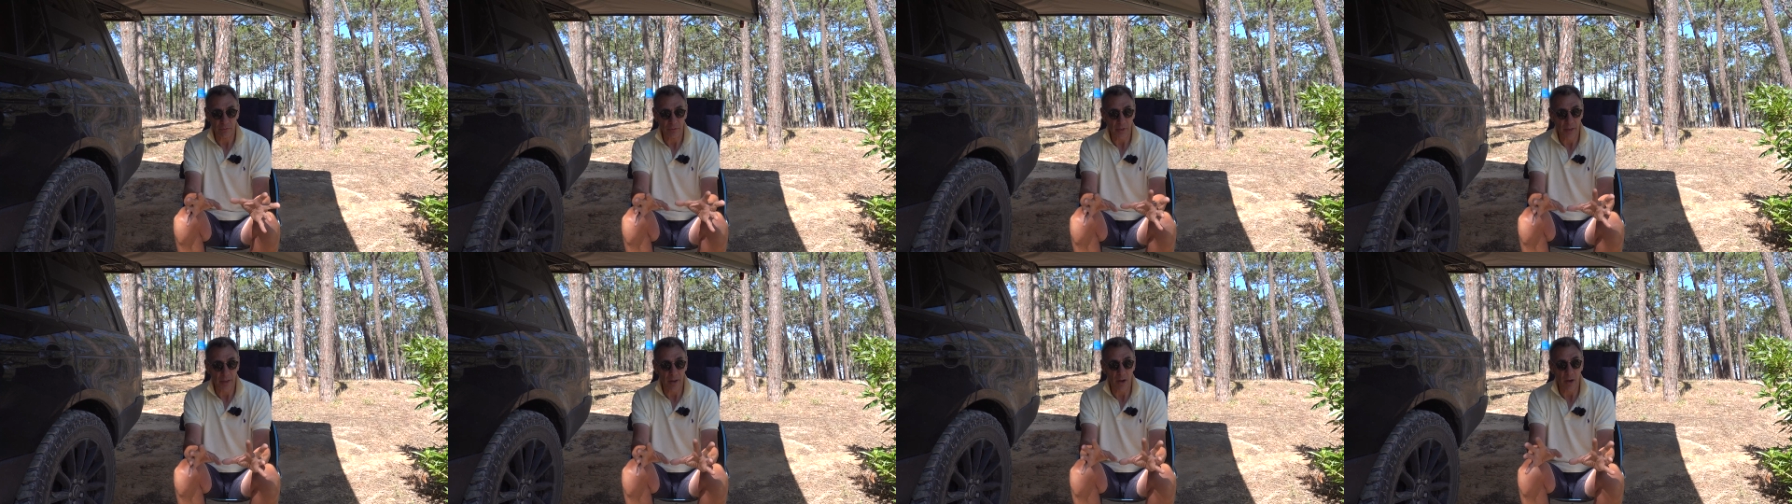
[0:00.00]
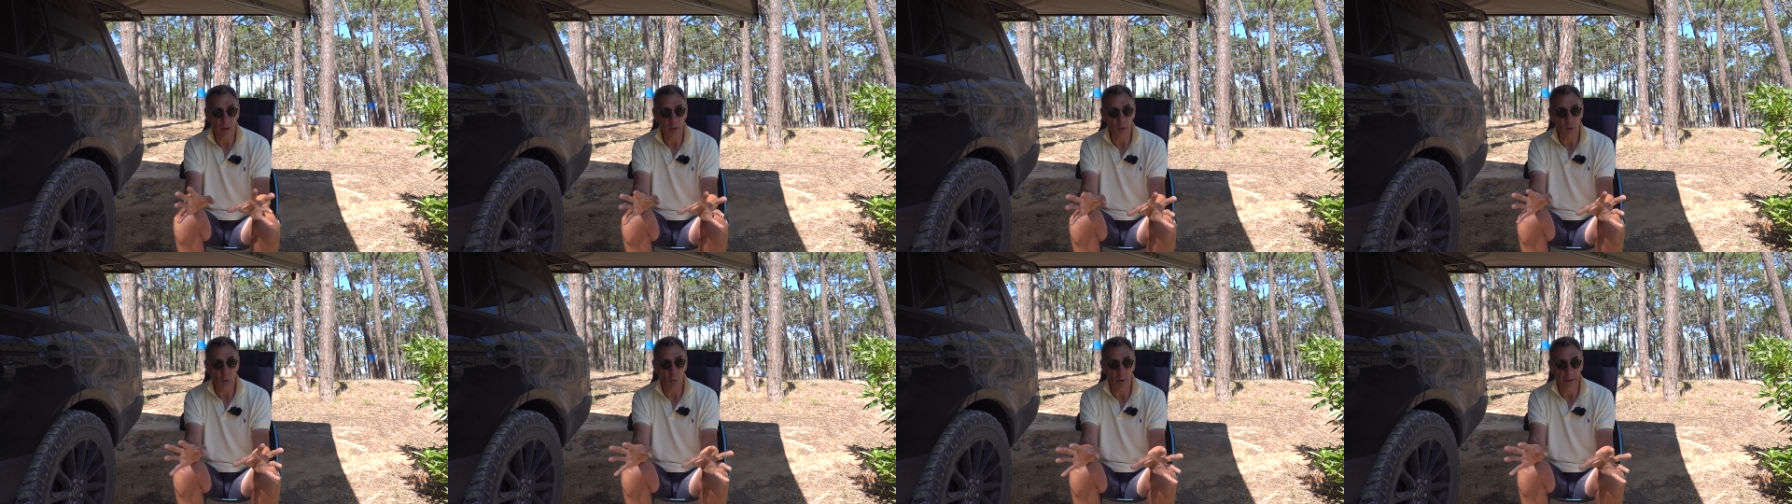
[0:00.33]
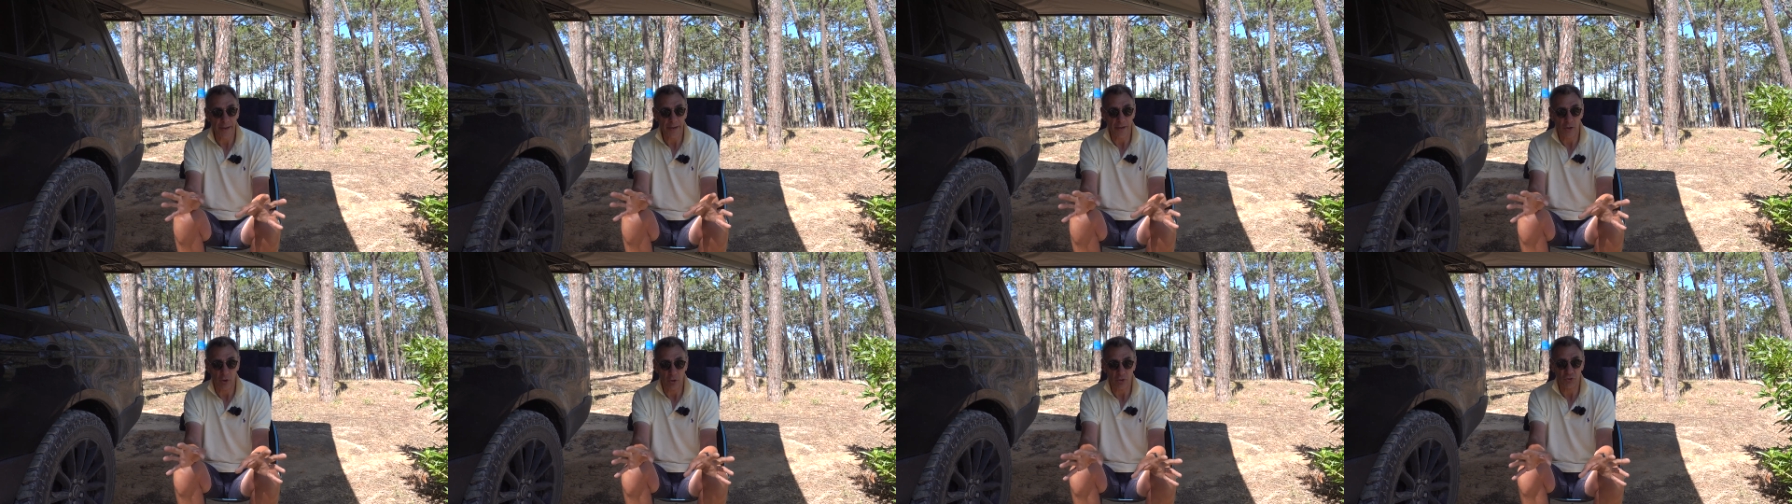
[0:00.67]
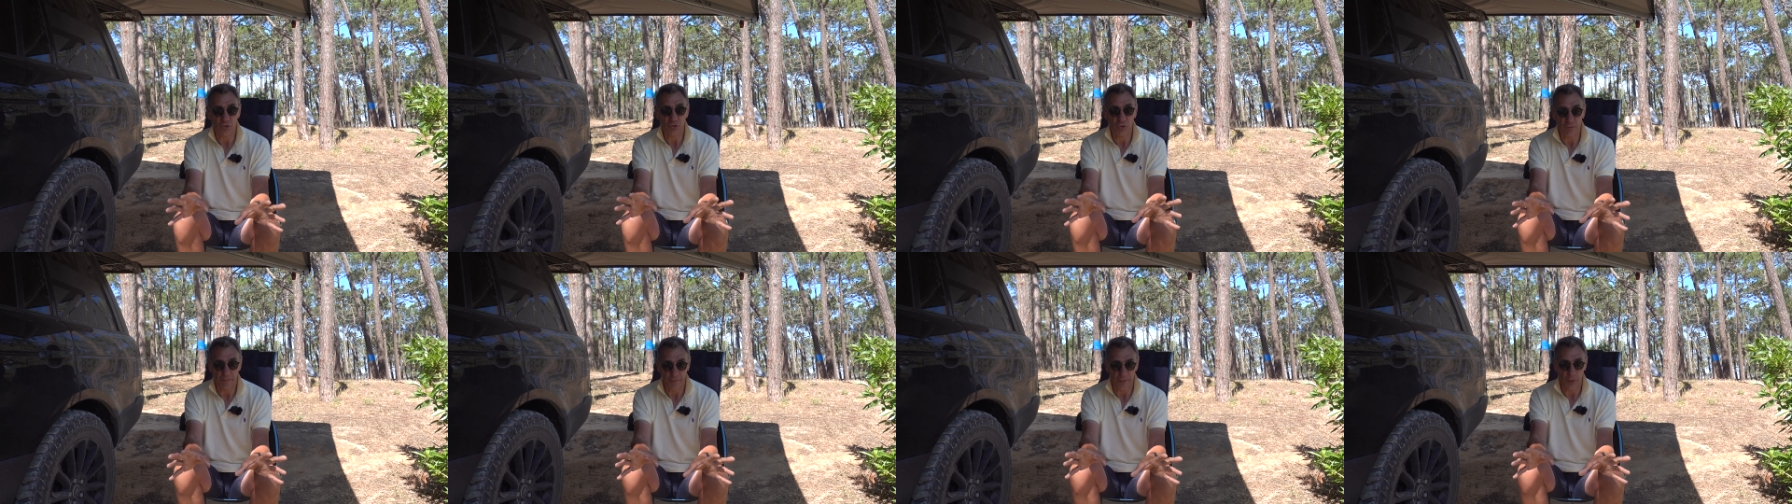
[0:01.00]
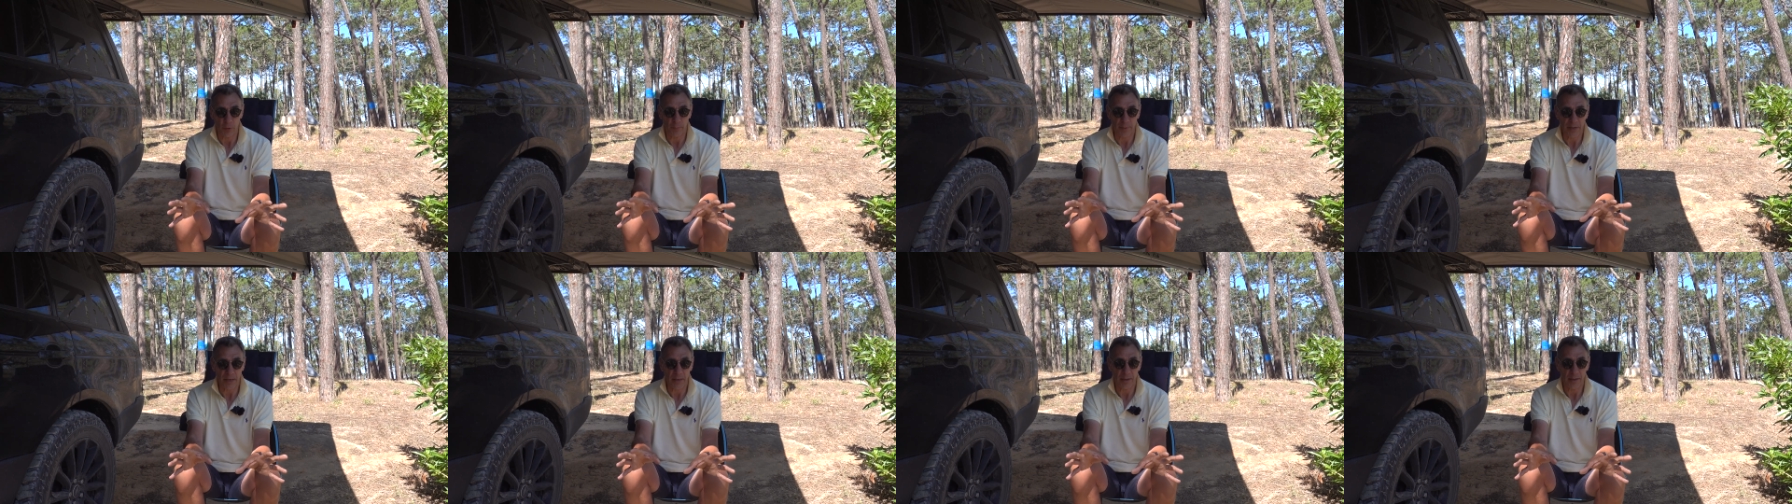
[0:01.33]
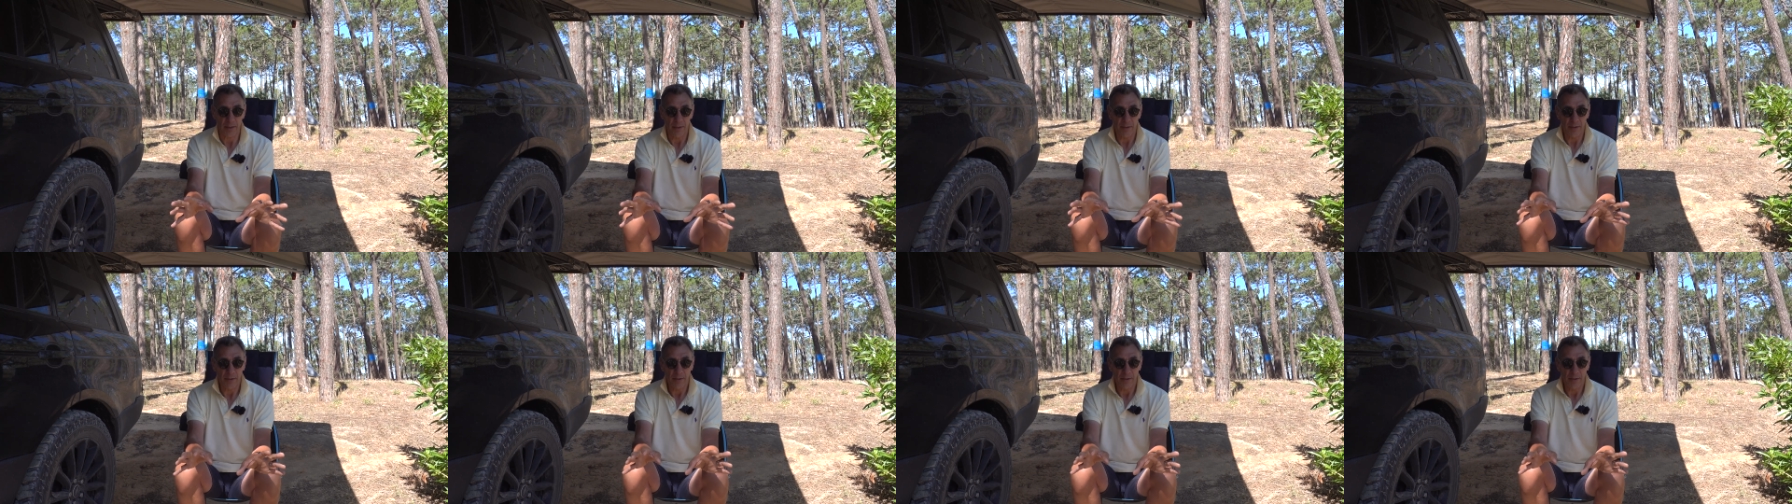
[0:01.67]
They are quite claustrophobic.